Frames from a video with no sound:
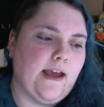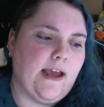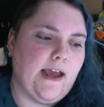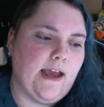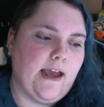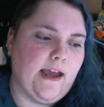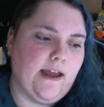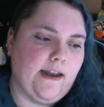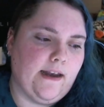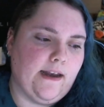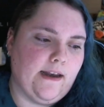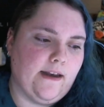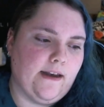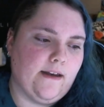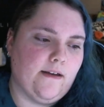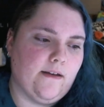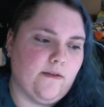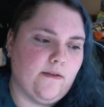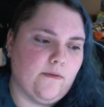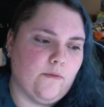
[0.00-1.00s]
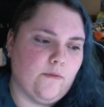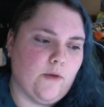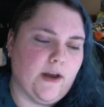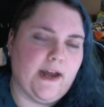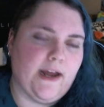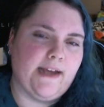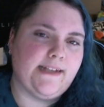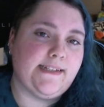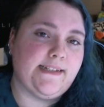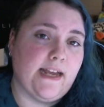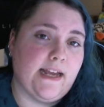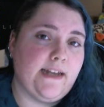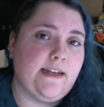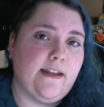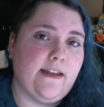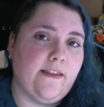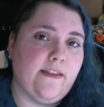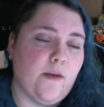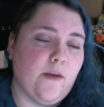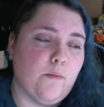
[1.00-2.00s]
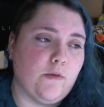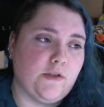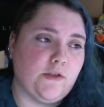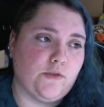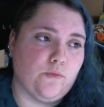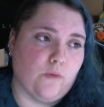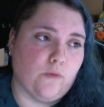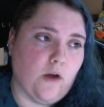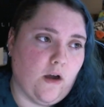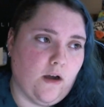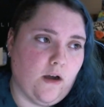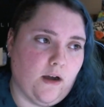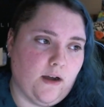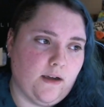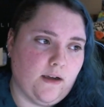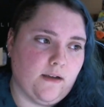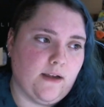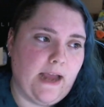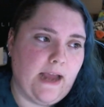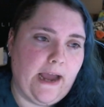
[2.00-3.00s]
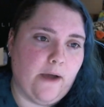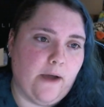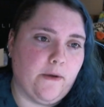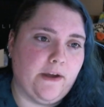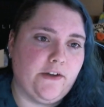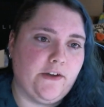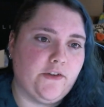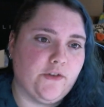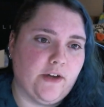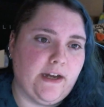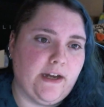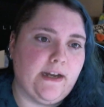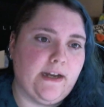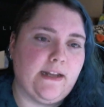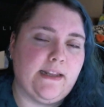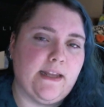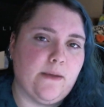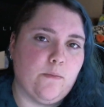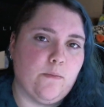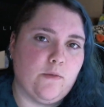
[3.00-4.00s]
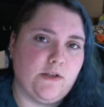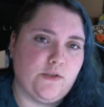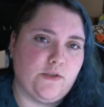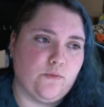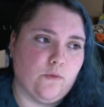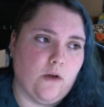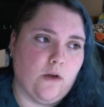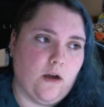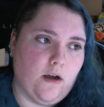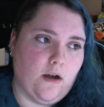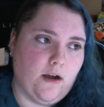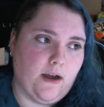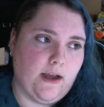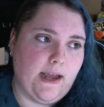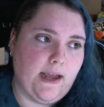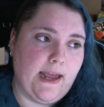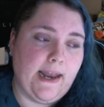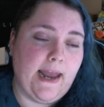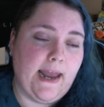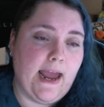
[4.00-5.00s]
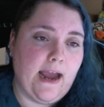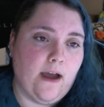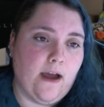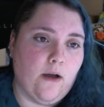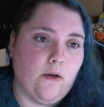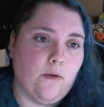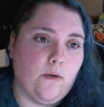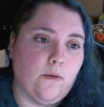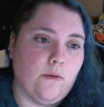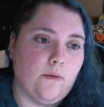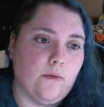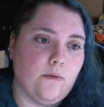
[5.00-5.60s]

And what I said to them was wrong, how I treated them was wrong, and how